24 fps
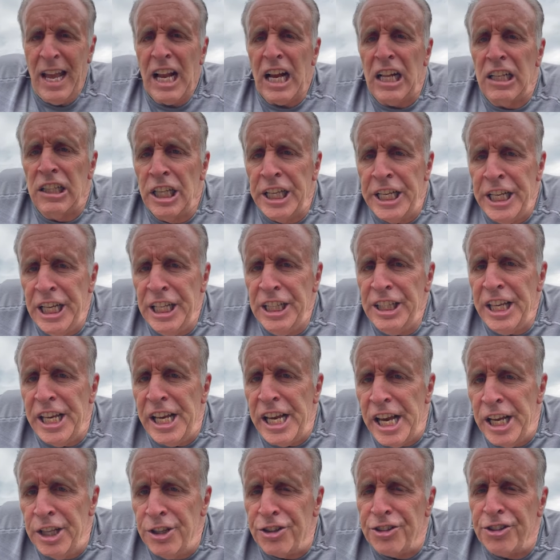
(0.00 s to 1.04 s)
Clean the
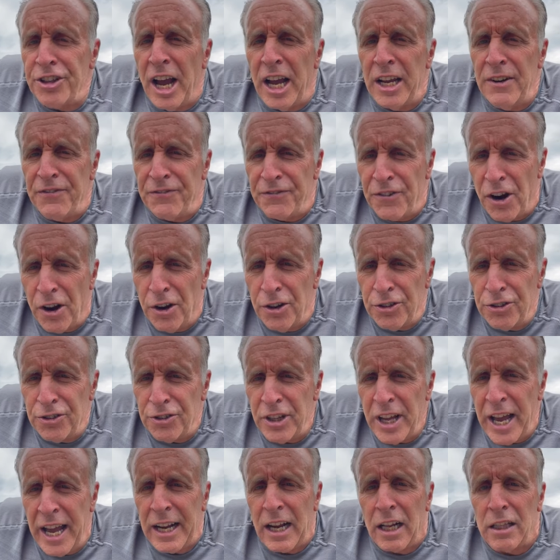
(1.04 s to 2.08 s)
inside first
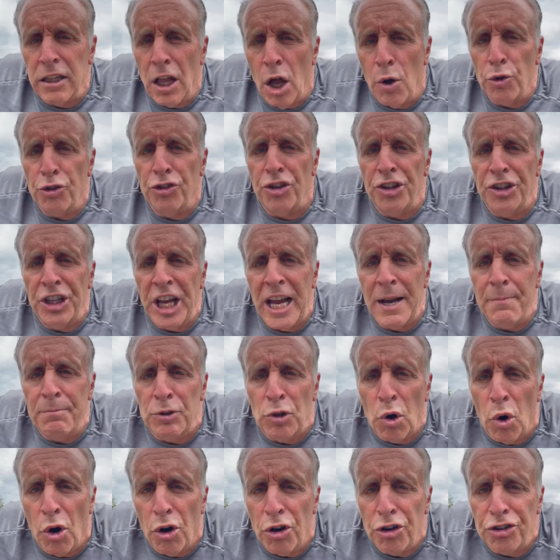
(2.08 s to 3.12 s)
and close the damn
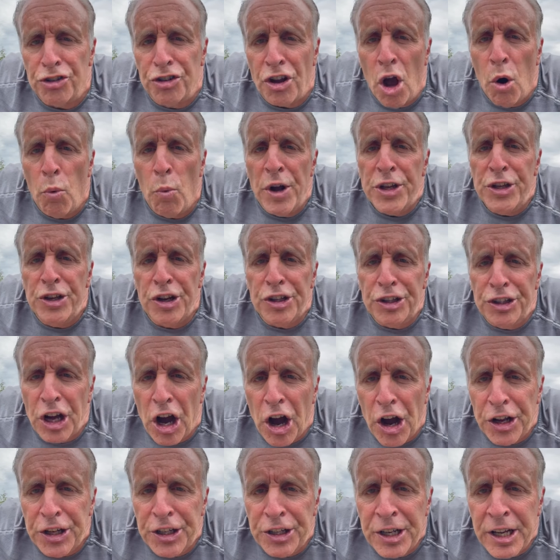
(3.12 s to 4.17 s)
doors when you're
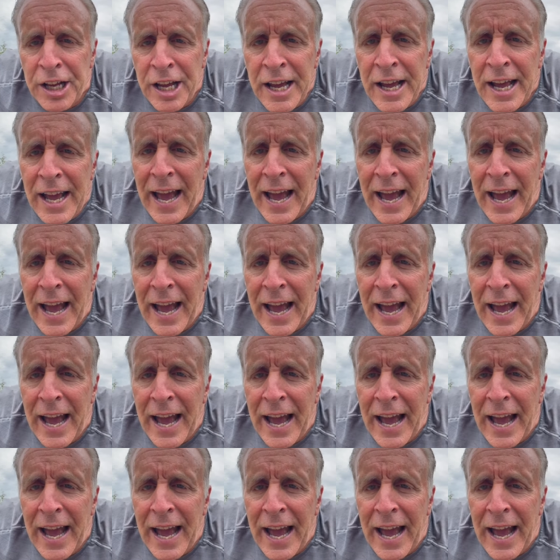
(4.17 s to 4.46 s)
done.